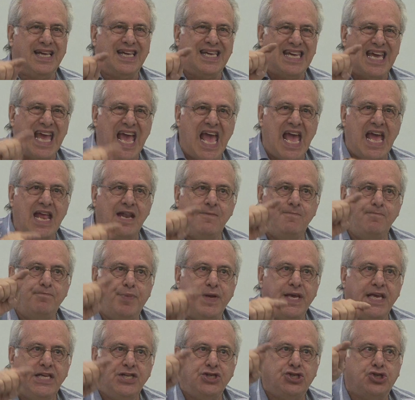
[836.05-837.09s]
can
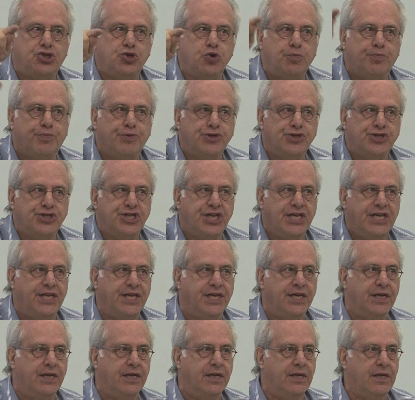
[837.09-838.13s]
be
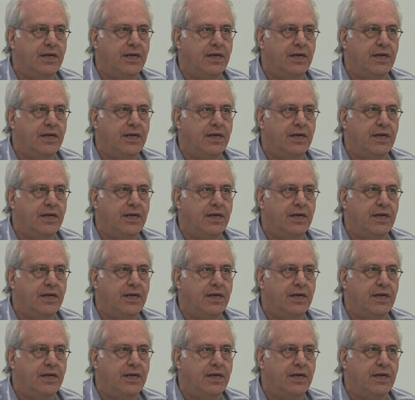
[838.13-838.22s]
superseded.